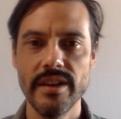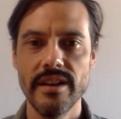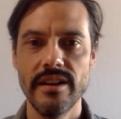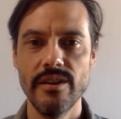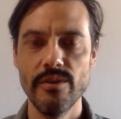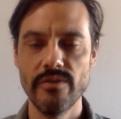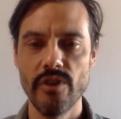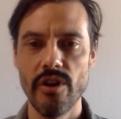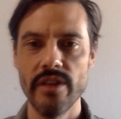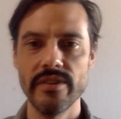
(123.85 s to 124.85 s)
overall,
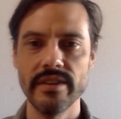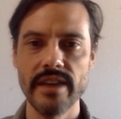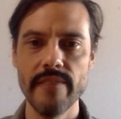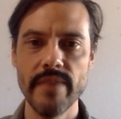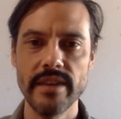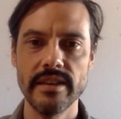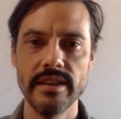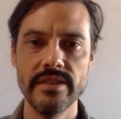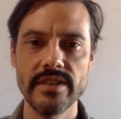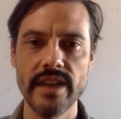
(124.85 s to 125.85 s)
I think, at making
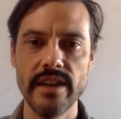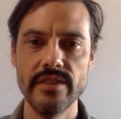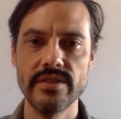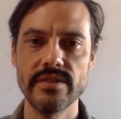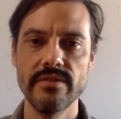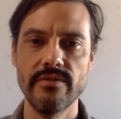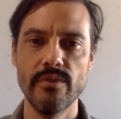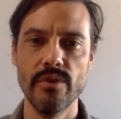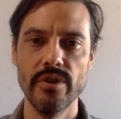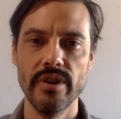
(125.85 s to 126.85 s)
his case
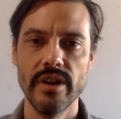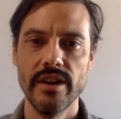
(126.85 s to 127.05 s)
for